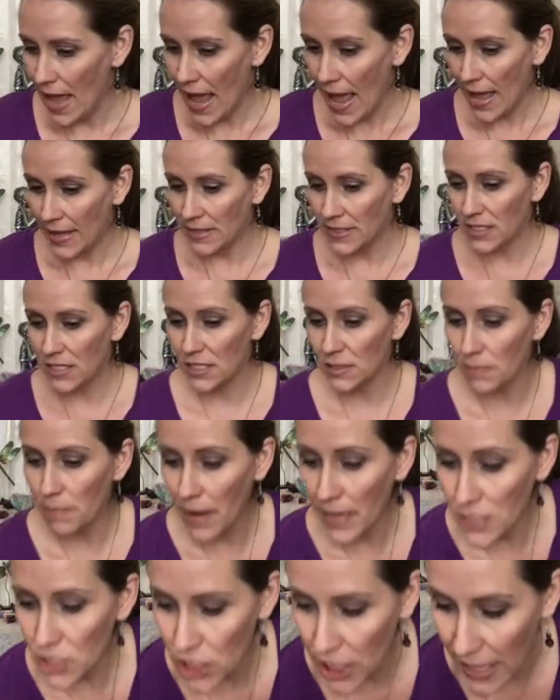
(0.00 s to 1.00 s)
And
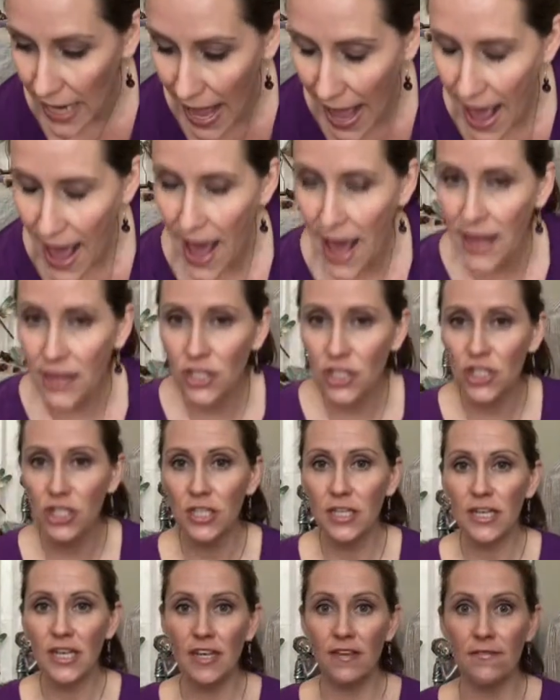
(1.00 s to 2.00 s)
smudging
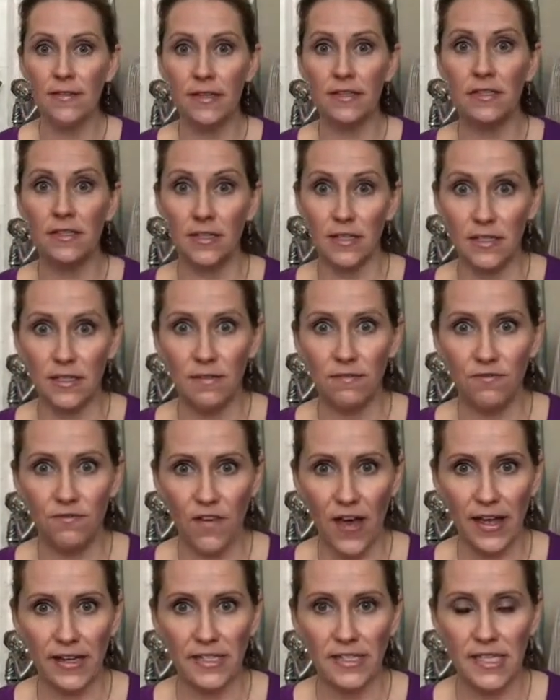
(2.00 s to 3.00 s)
actually even
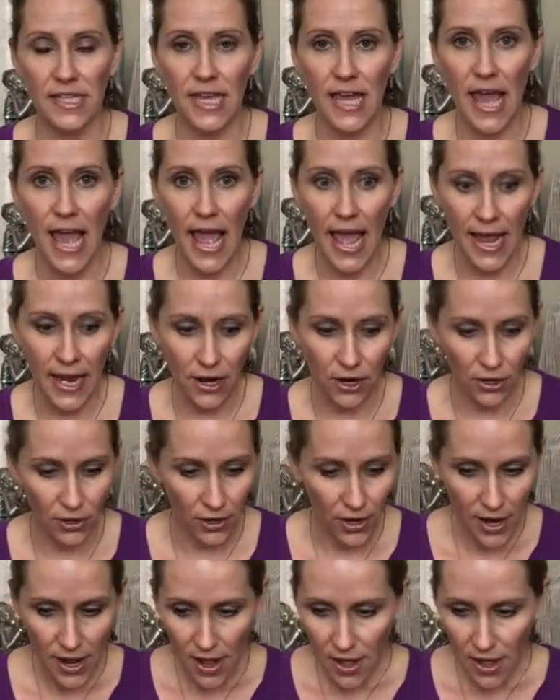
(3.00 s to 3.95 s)
disinfects the air.